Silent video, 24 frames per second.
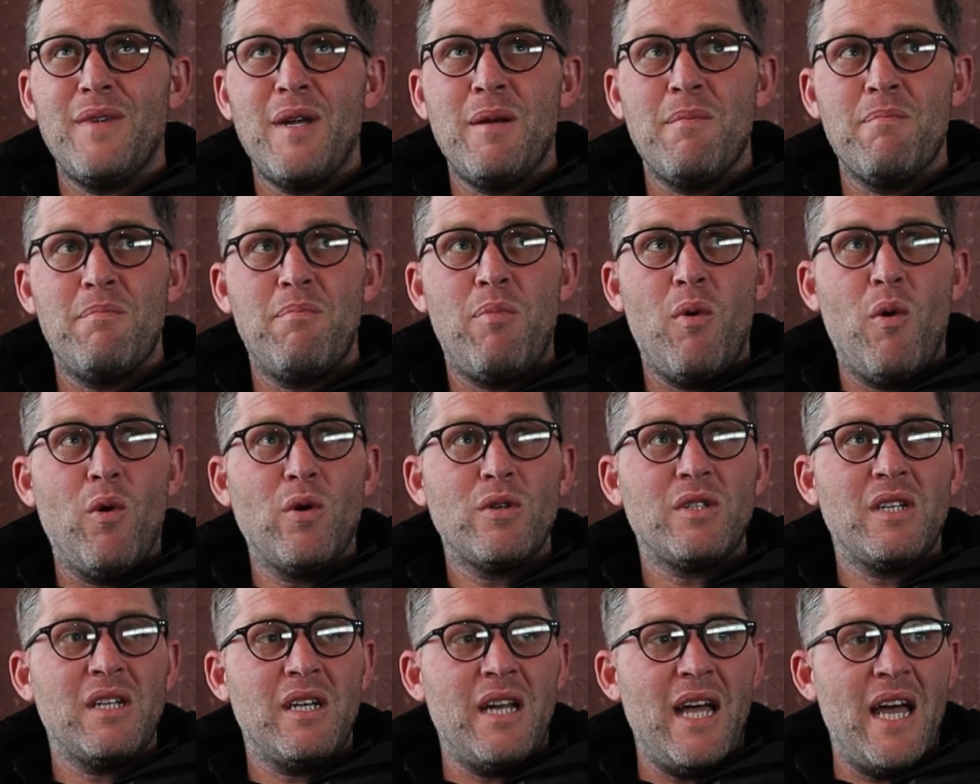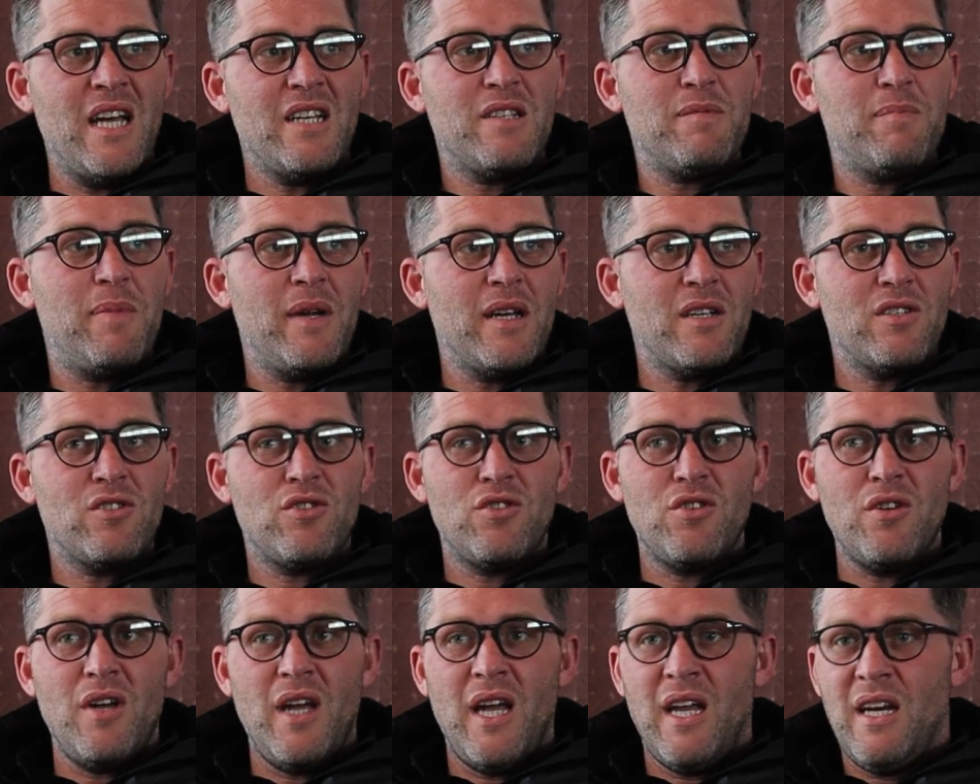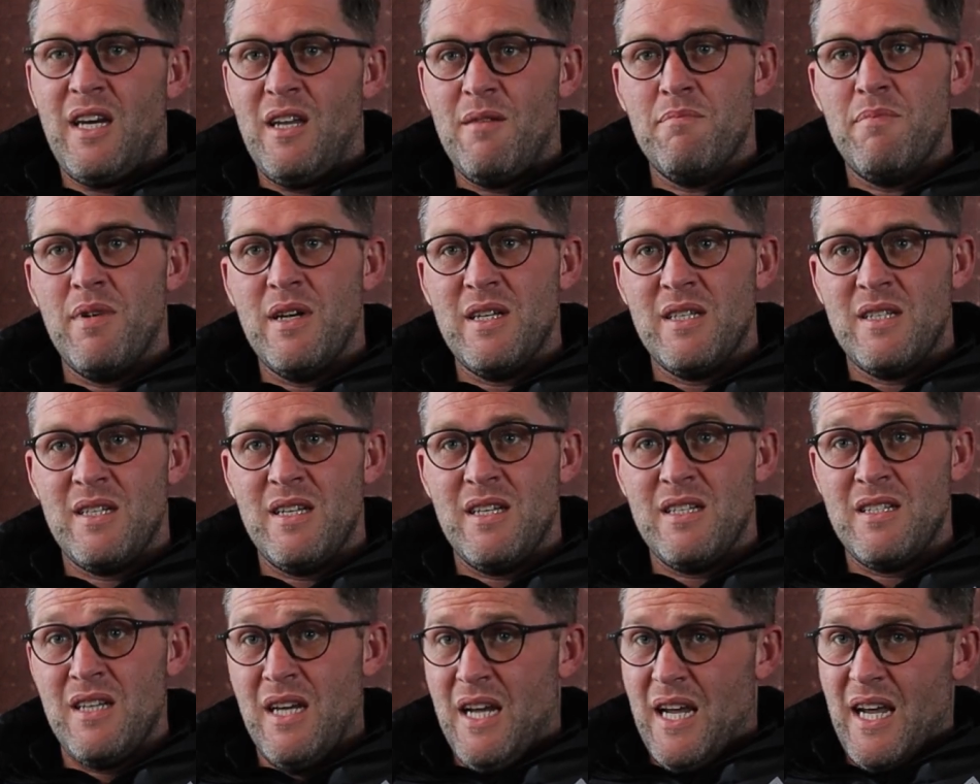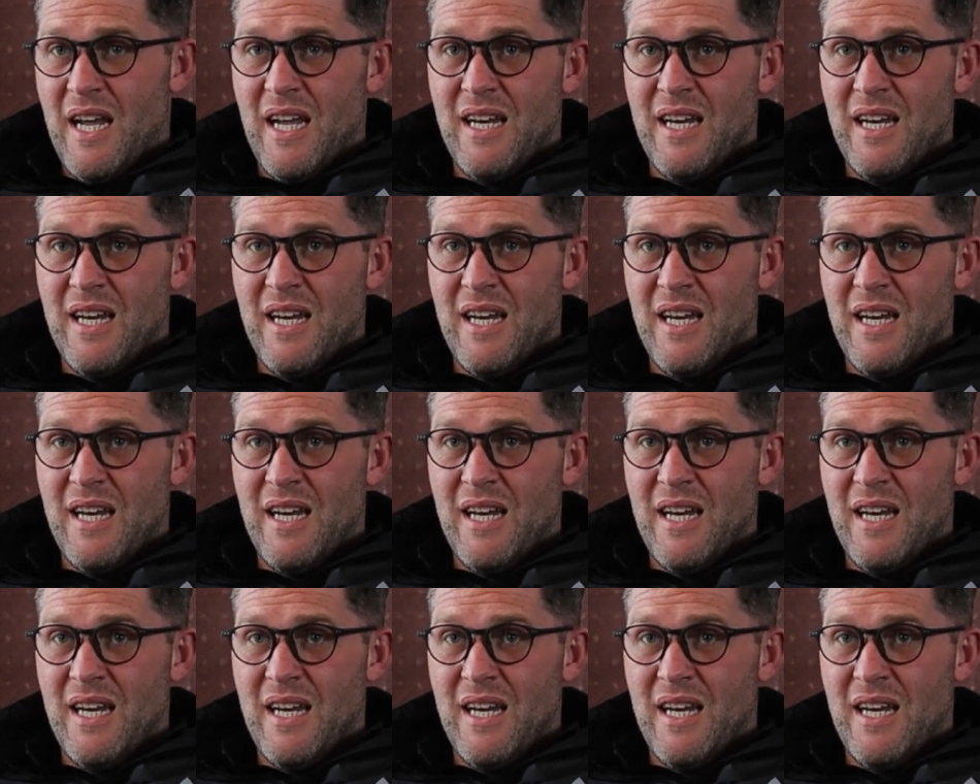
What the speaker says: important aspects to any business,